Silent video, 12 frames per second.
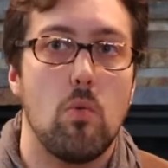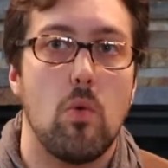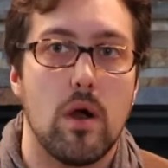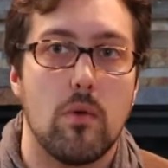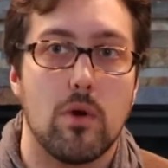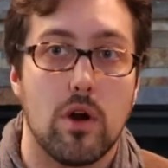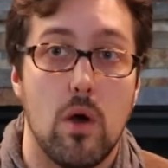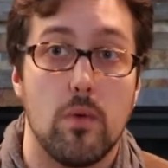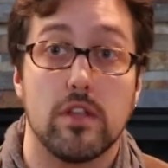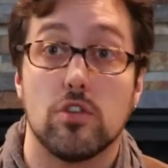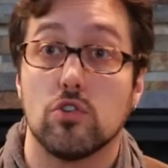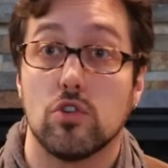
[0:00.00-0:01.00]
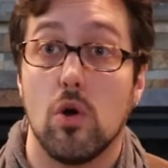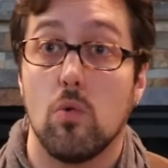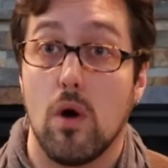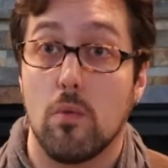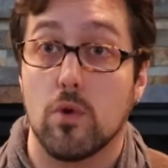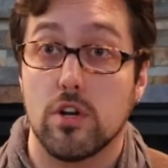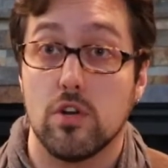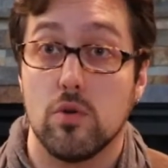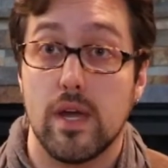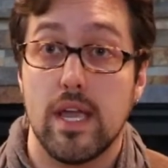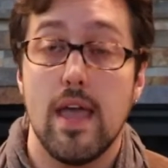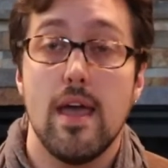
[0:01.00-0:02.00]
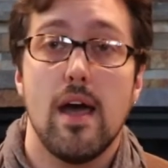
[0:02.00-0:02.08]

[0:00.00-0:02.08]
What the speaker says: where we're going, to know what we're doing.